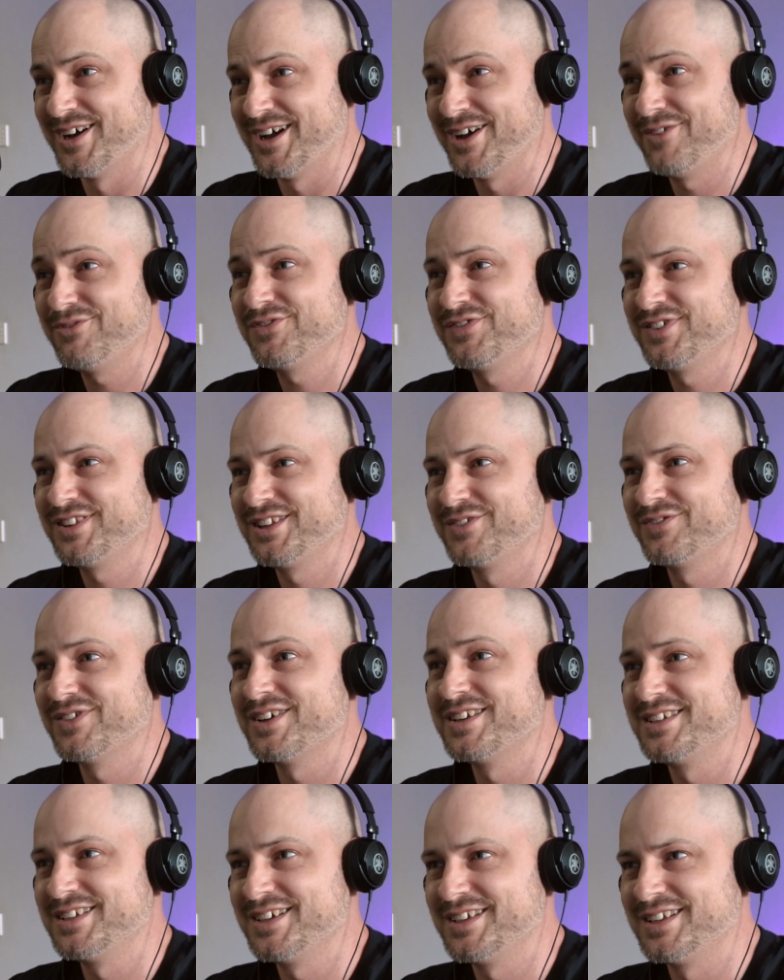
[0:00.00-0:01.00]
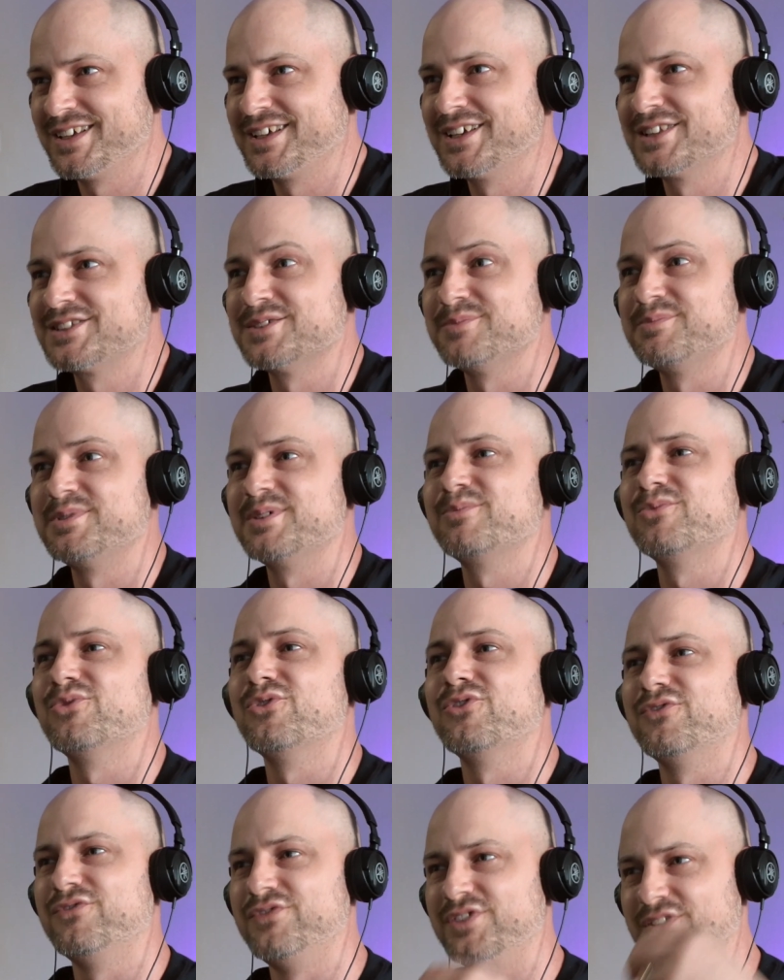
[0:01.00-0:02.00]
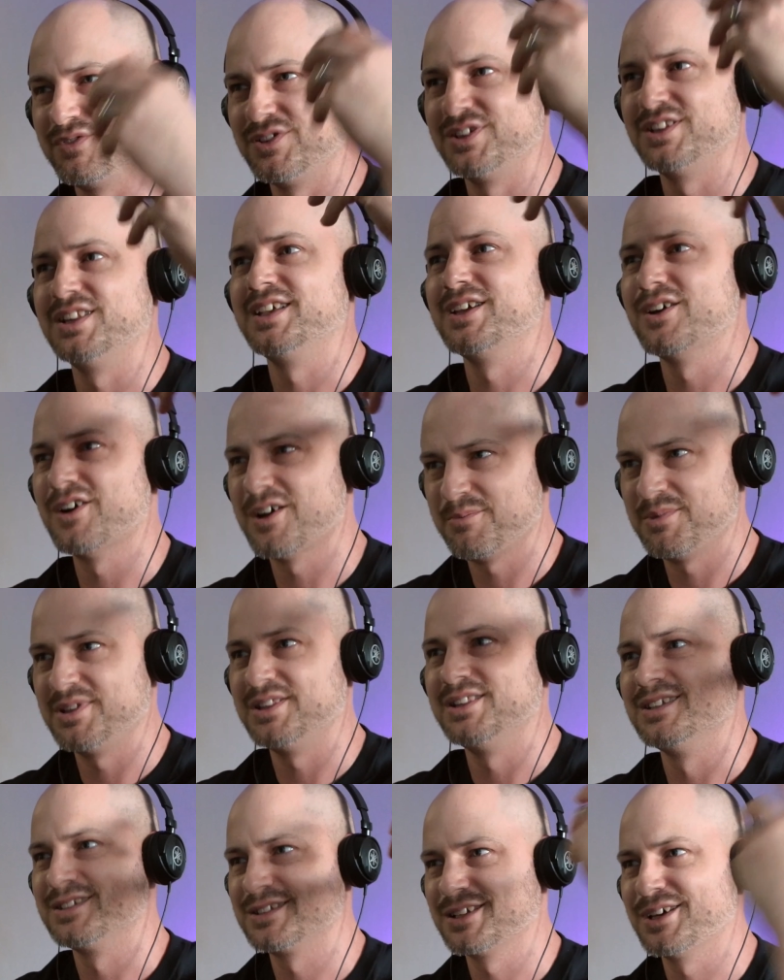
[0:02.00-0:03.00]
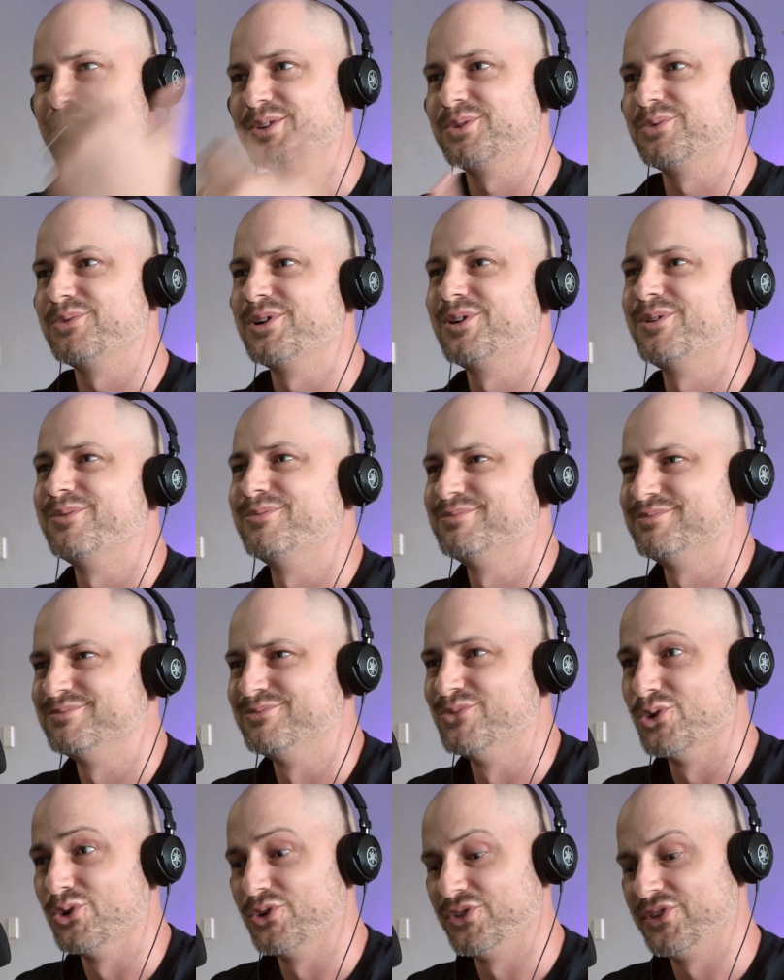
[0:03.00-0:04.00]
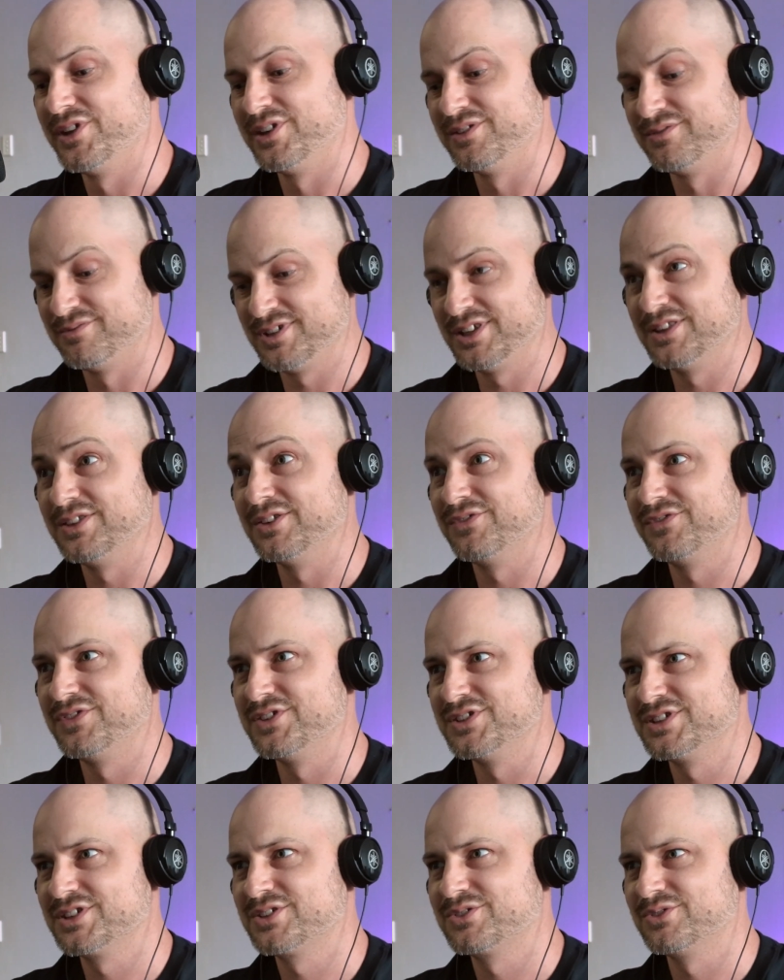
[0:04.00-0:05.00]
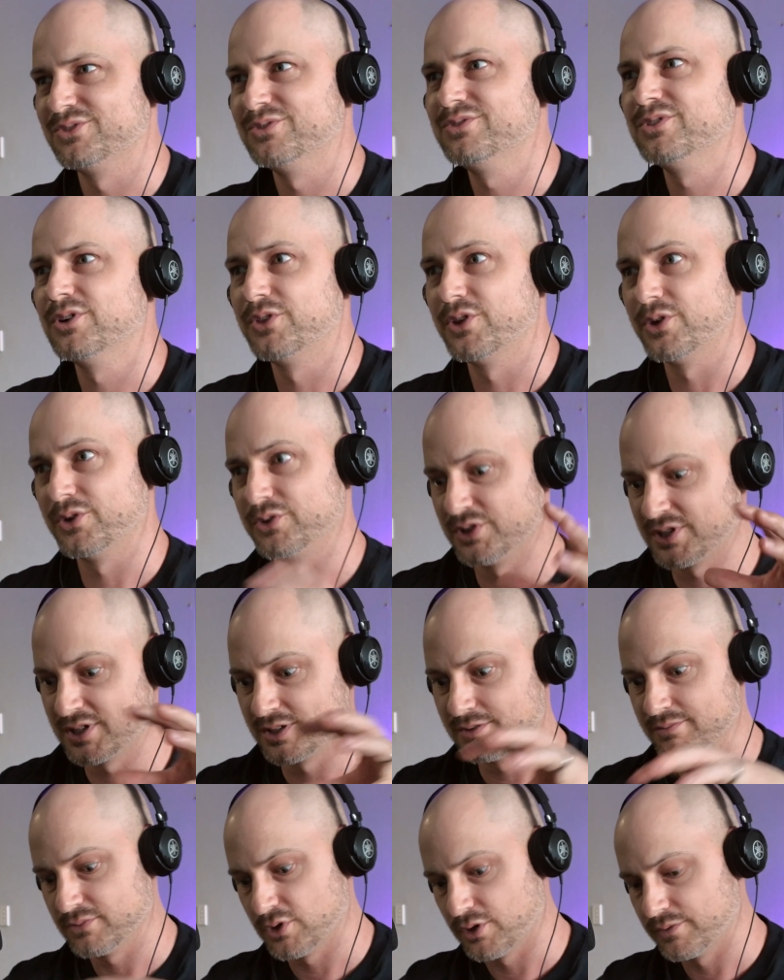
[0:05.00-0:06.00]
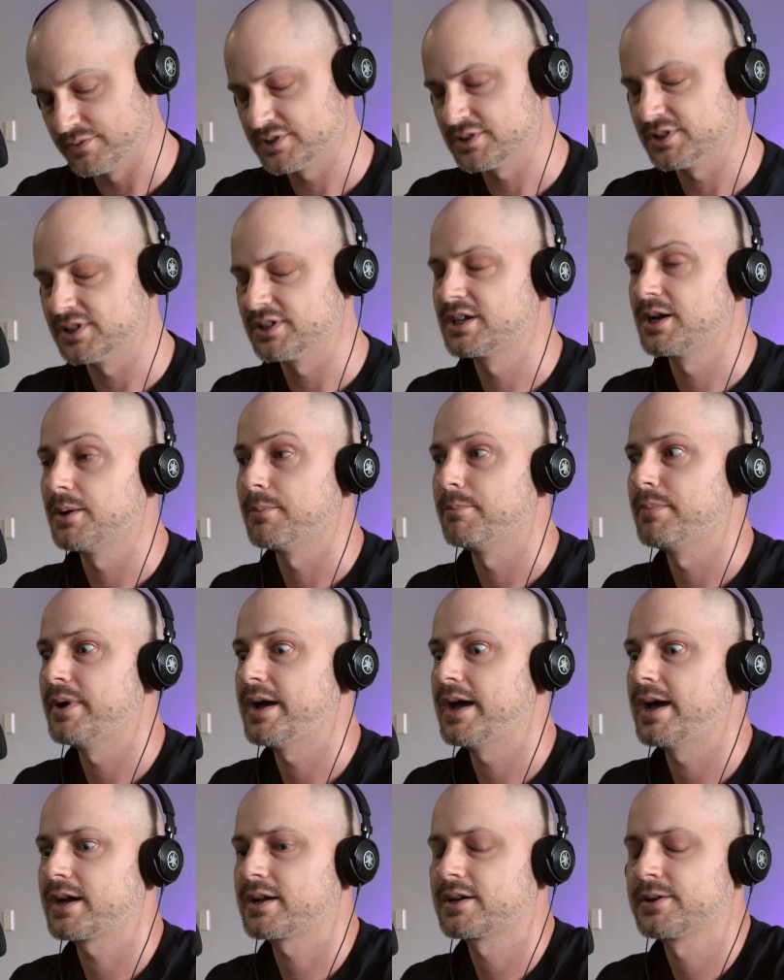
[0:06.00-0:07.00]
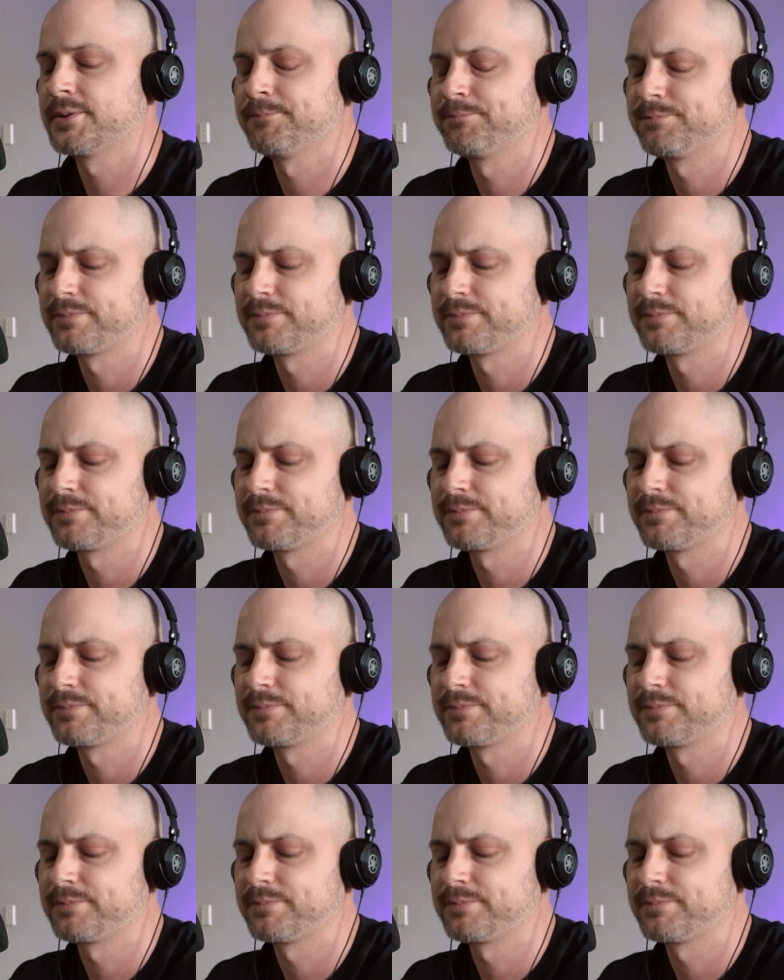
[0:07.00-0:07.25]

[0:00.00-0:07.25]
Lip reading: I have a feeling if I did, it gets a bit more vividly I'm in this other realm more than in the physical, although you can obviously come back.